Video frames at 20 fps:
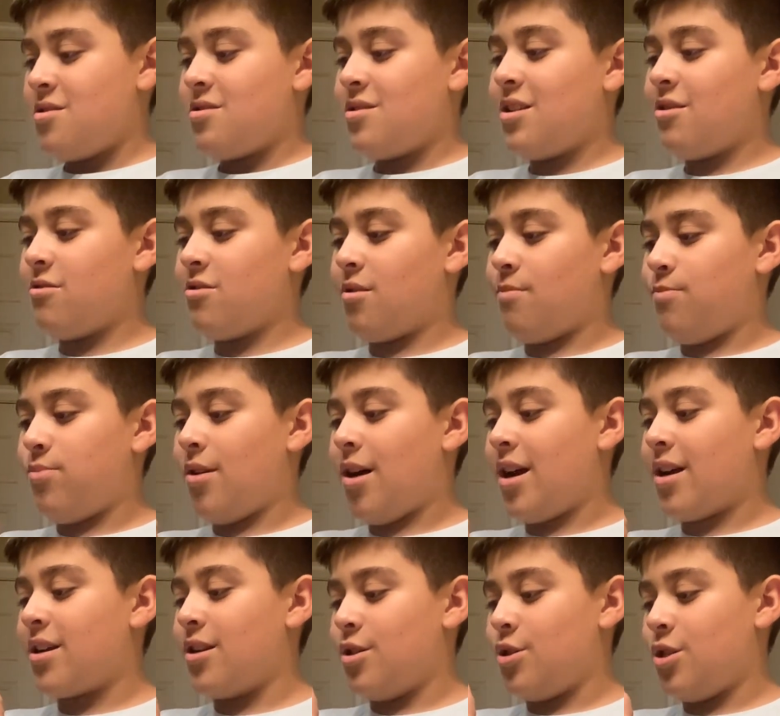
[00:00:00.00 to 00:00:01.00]
There's a
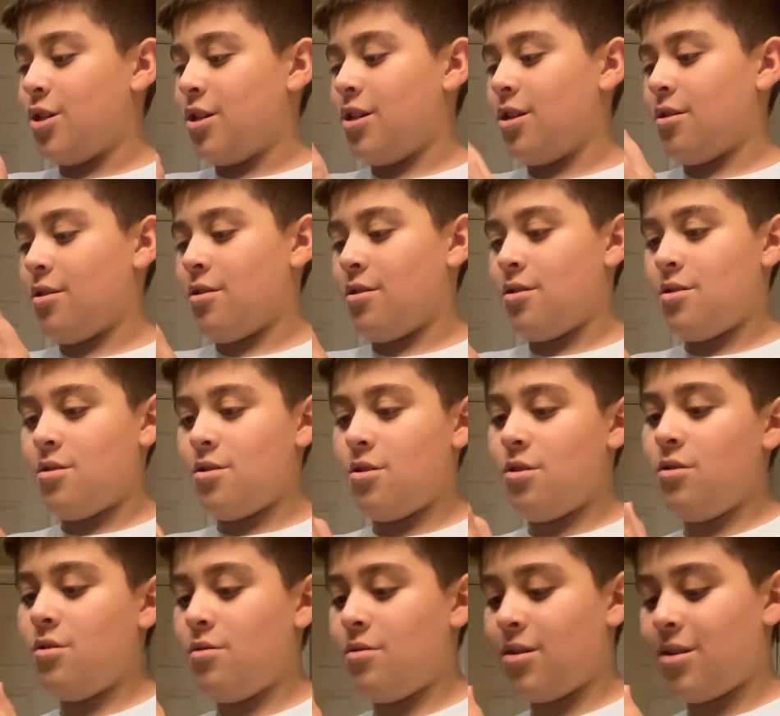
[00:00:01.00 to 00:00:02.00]
blockage here.
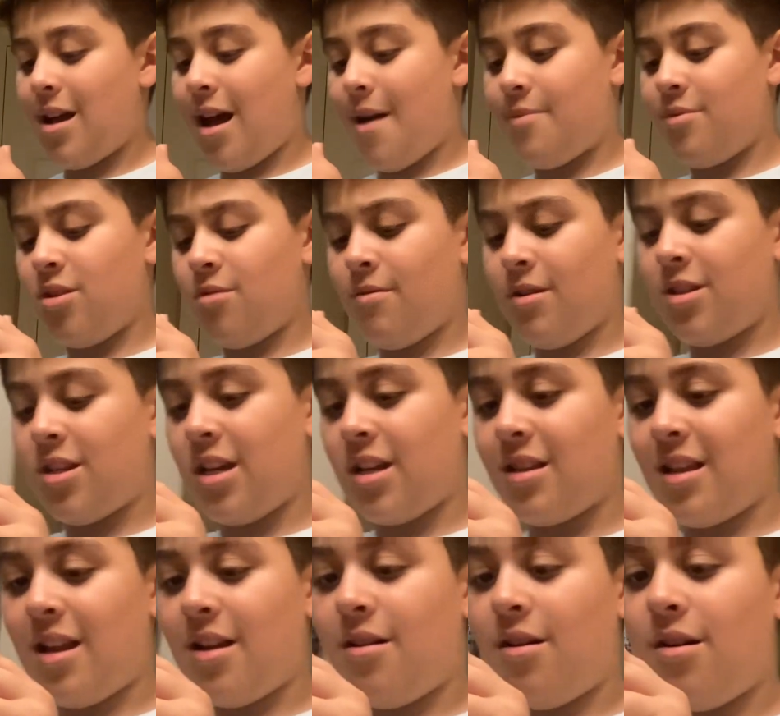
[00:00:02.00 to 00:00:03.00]
Oh, what happens if I take
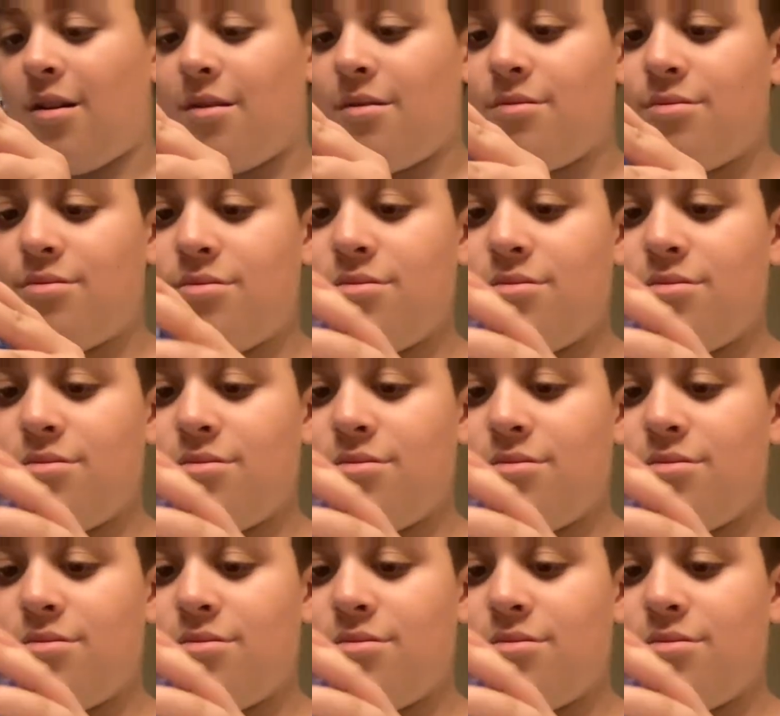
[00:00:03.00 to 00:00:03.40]
that off?